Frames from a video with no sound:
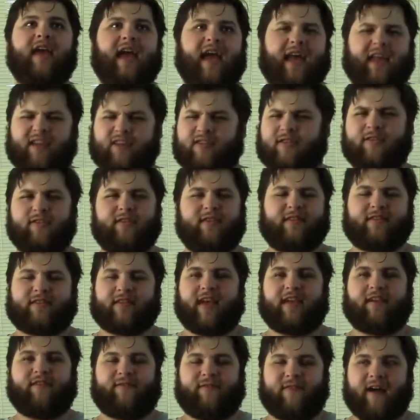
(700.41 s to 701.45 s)
and you do this
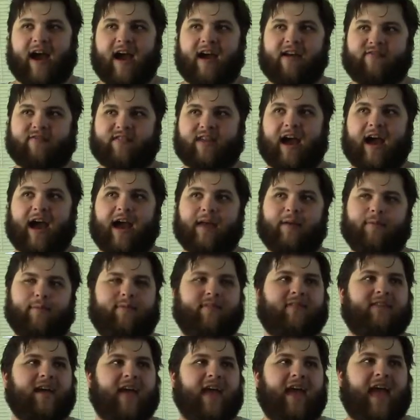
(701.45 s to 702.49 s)
like five
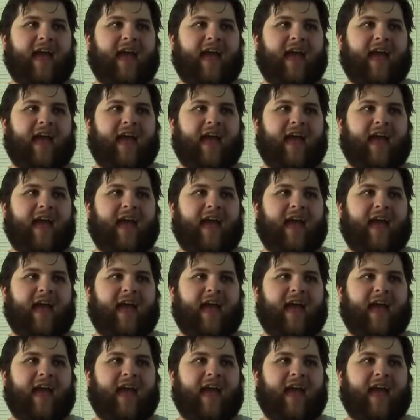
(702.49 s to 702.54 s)
times.